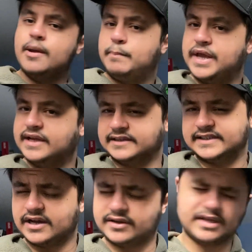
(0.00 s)
peters
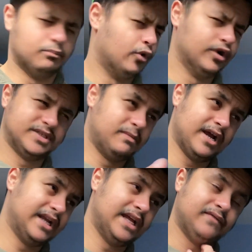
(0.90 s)
out and then Moyes
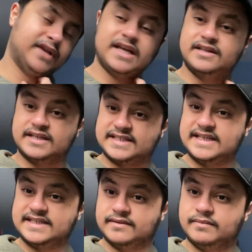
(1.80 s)
might leave at the end of the
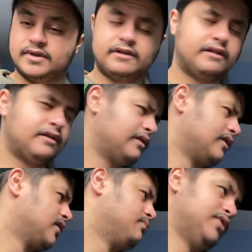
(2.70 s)
season.
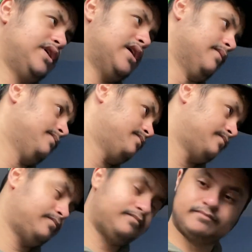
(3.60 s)
But yeah,
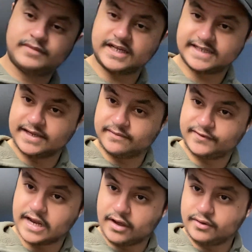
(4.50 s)
that's it
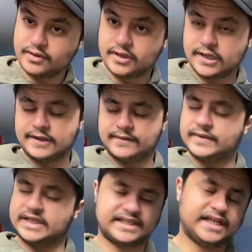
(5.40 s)
for now.
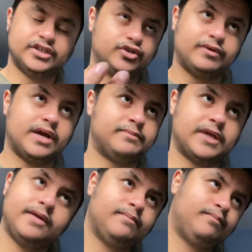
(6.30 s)
That's the injury
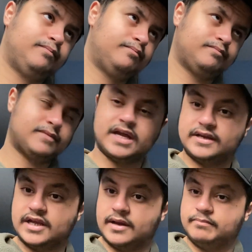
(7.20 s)
update.
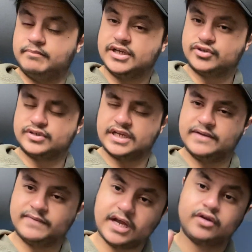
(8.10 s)
And yeah, make sure to
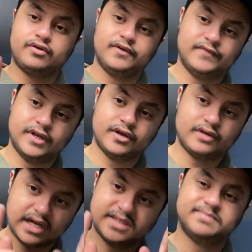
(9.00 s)
leave a like on the video and